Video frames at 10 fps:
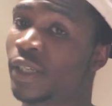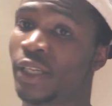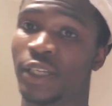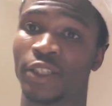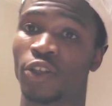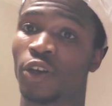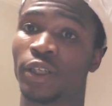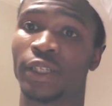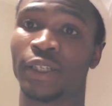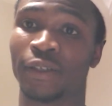and it's all
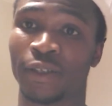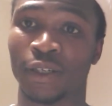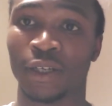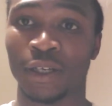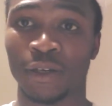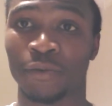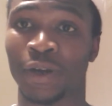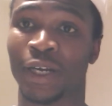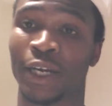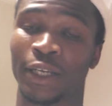in there.
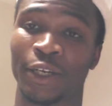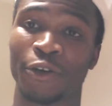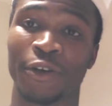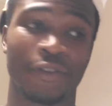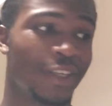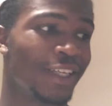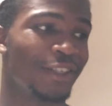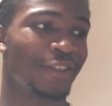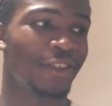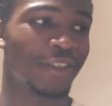Right now, I can't go off head.
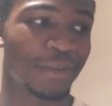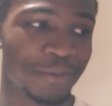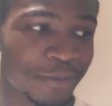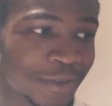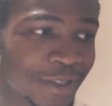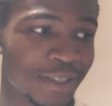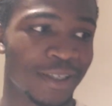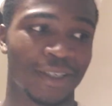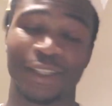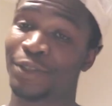You know,
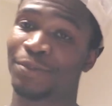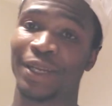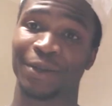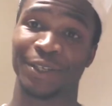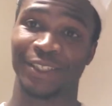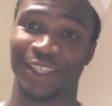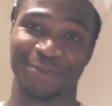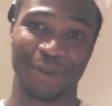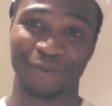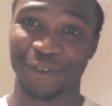this is
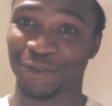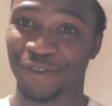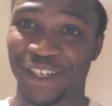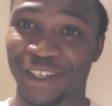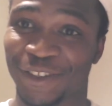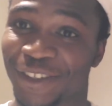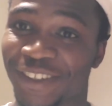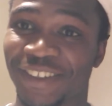my first video.